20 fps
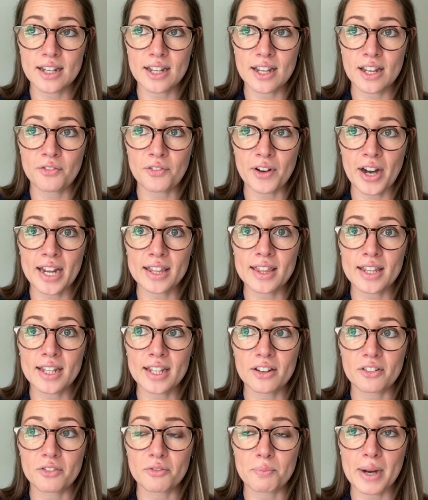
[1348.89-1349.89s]
if I
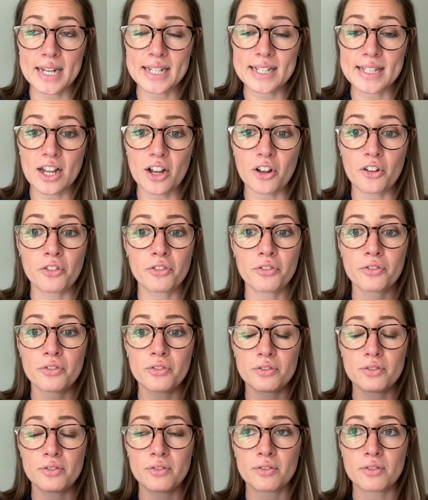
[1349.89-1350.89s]
think of myself
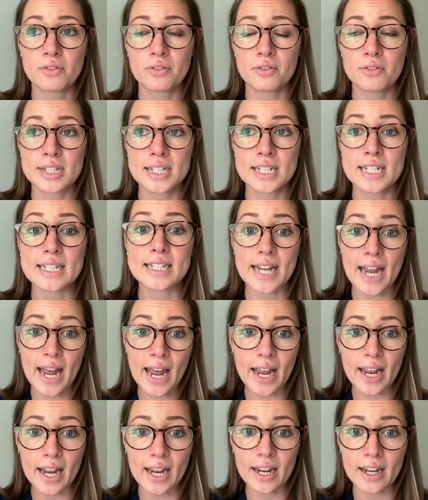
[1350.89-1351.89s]

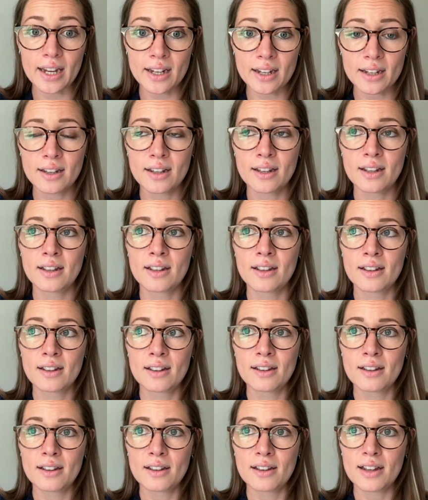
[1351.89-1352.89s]
today,
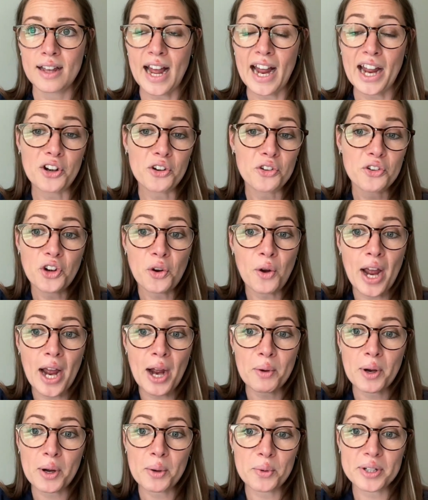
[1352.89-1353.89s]
I don't know
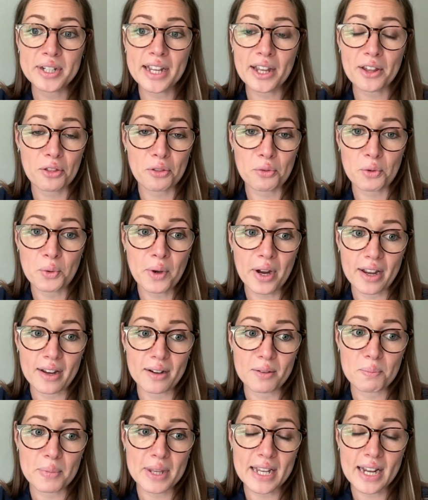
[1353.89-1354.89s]
how I would get through it,
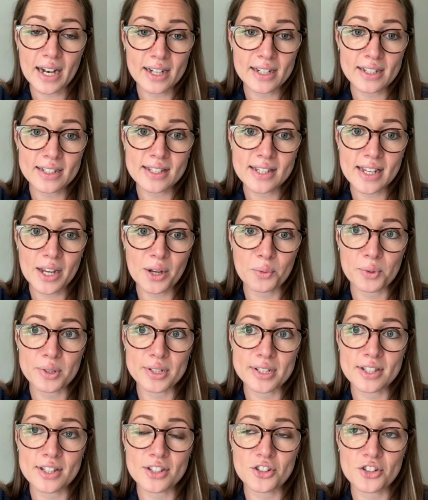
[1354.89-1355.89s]
because it
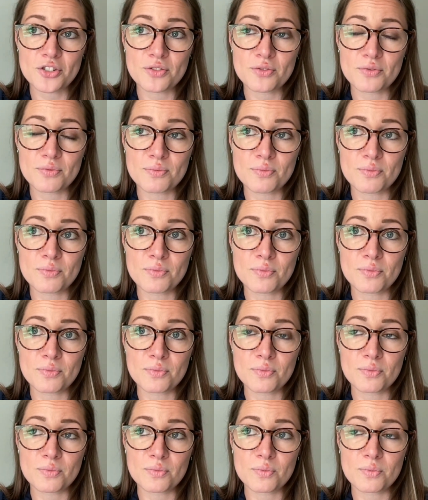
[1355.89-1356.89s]
was
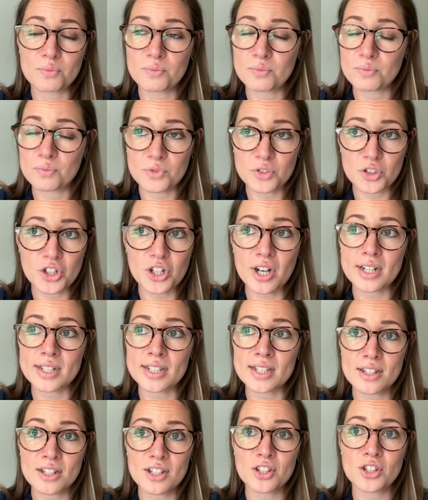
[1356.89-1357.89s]

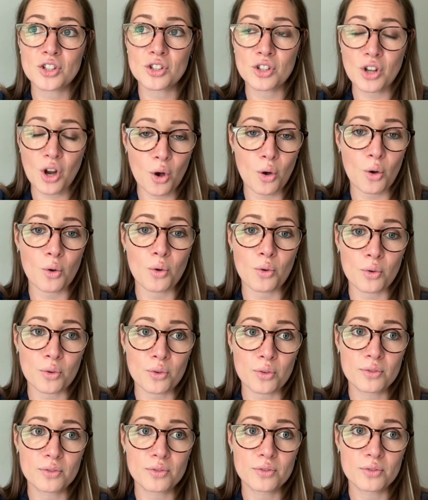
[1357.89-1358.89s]
just
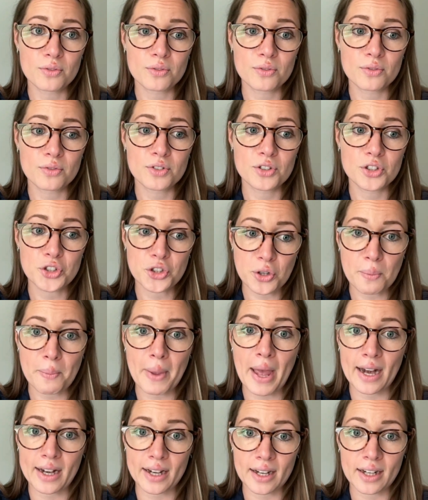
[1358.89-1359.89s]
so
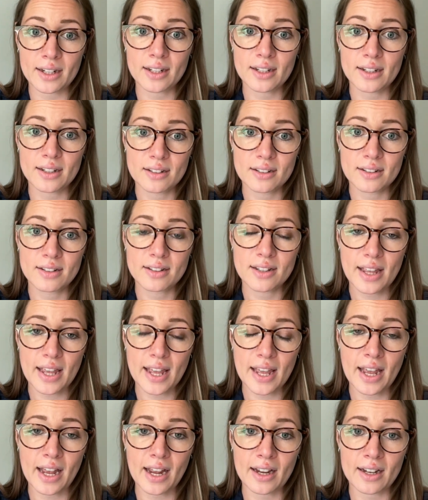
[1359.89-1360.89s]
traumatic.
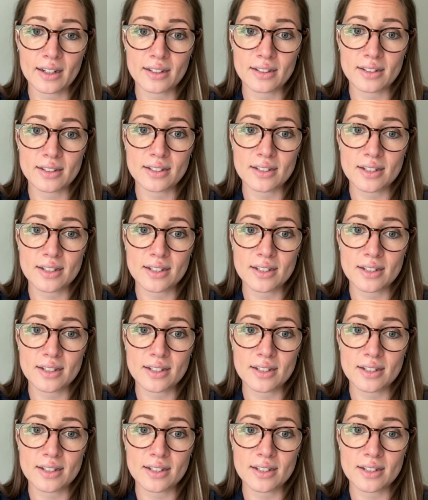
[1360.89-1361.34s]
And